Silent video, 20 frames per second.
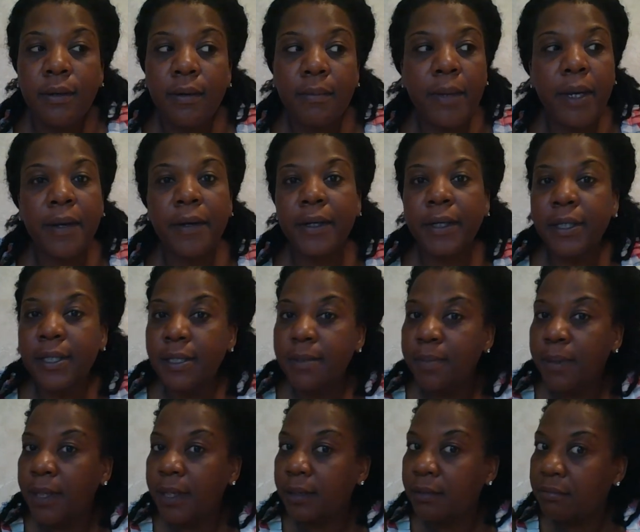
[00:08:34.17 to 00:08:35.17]
America's
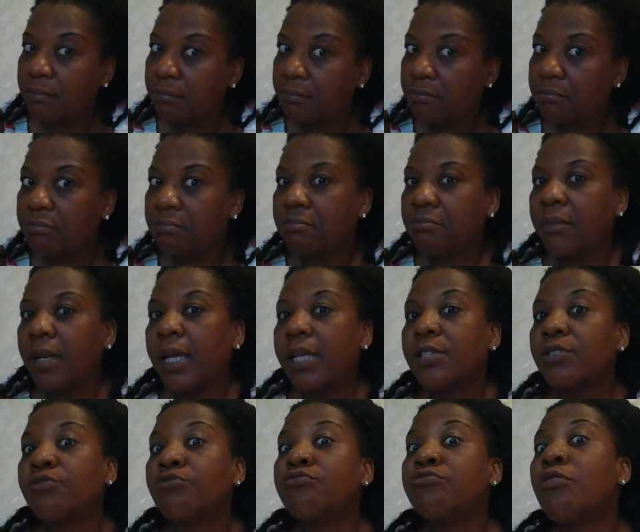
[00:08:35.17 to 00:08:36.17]

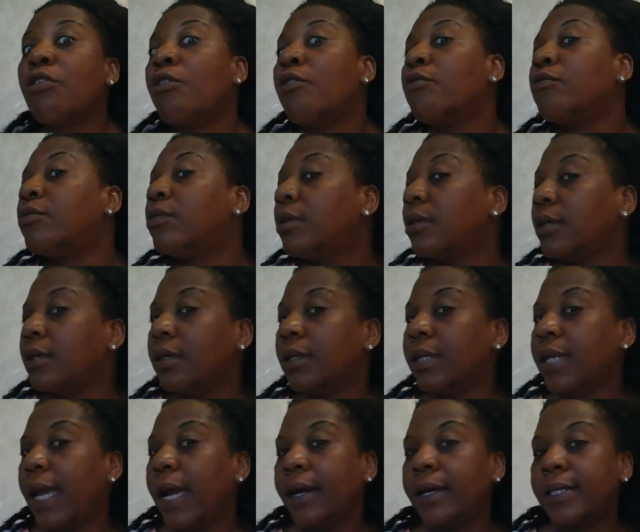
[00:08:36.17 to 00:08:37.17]
has grown,
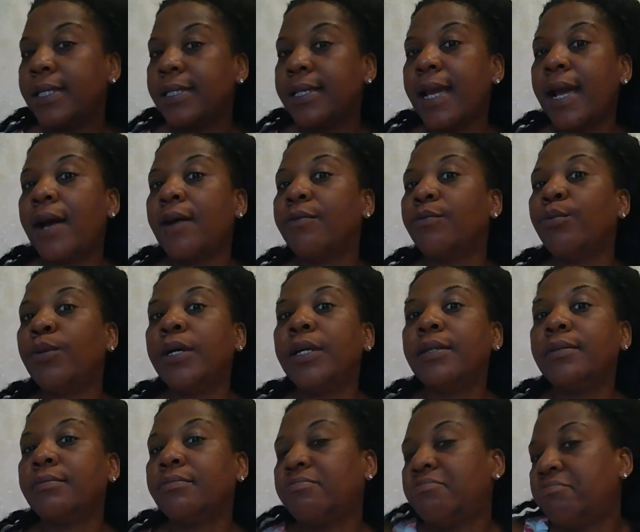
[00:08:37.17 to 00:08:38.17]
and now it's now
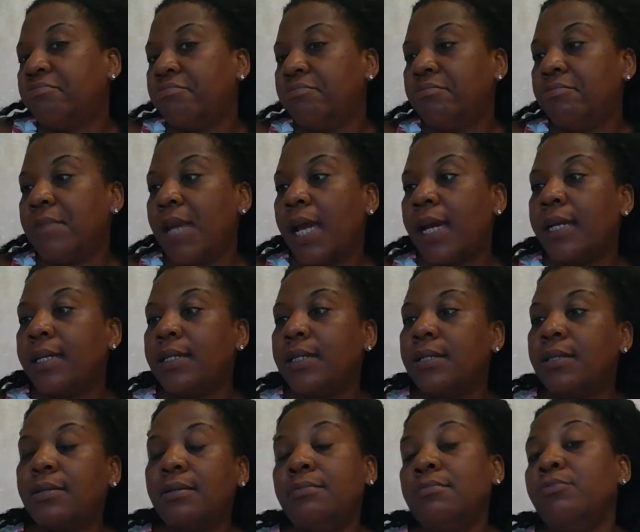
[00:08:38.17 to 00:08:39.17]
what?
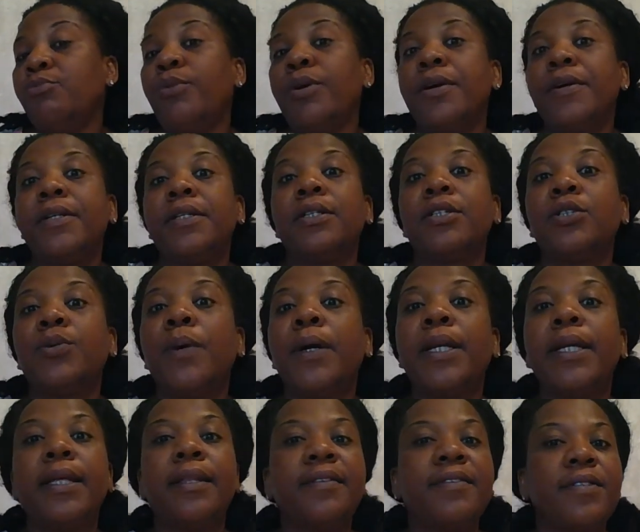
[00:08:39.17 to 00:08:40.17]
We're in the
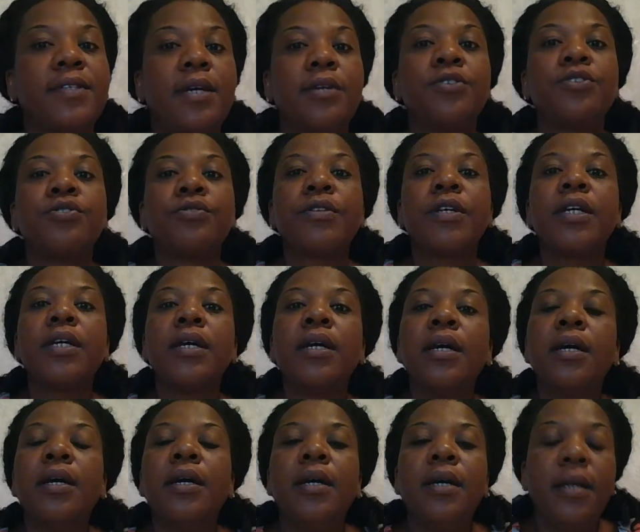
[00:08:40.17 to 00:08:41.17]
20th century,
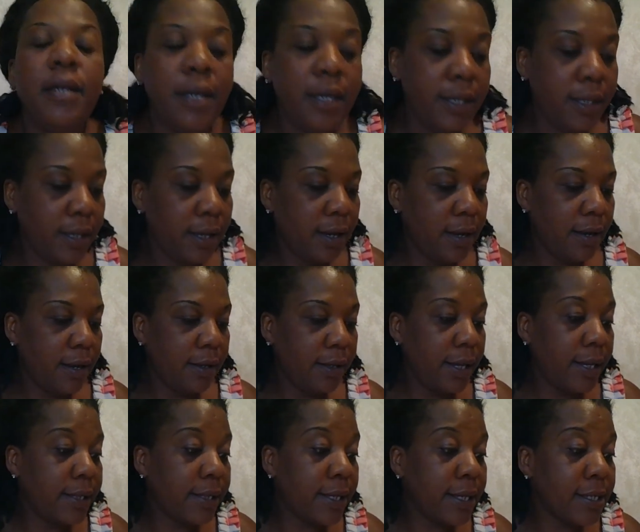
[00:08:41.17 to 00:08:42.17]

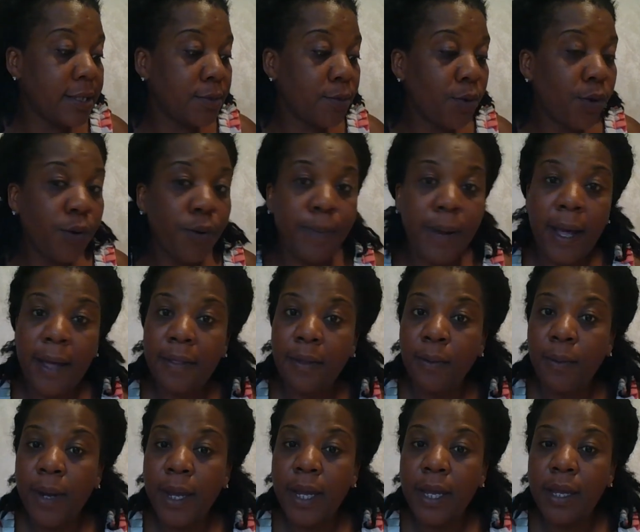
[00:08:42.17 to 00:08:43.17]
and this war, by the
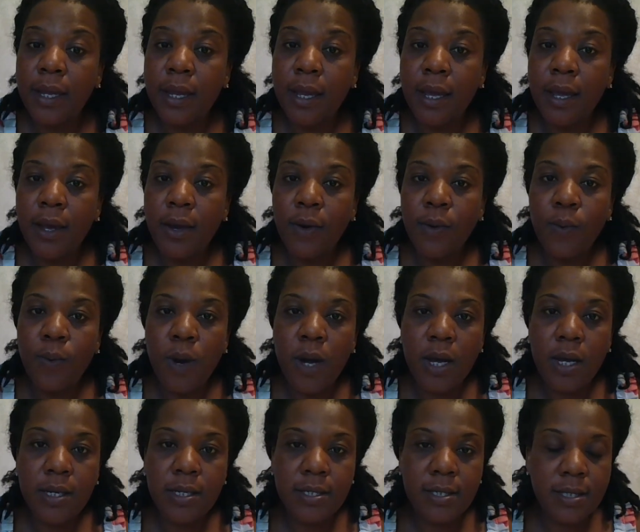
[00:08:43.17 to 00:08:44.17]
way,
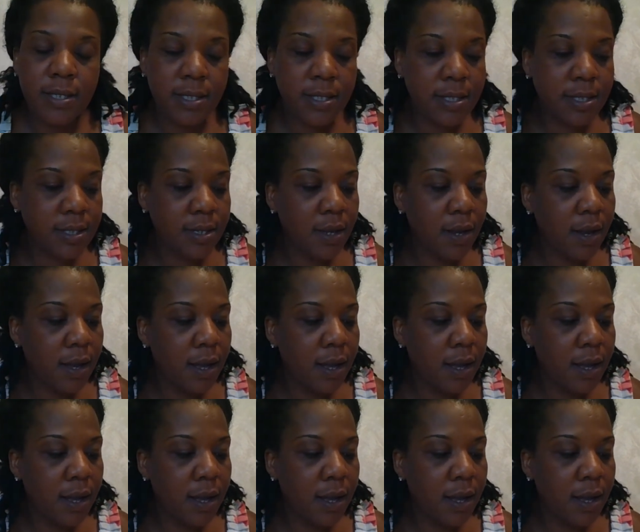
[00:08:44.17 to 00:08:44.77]
was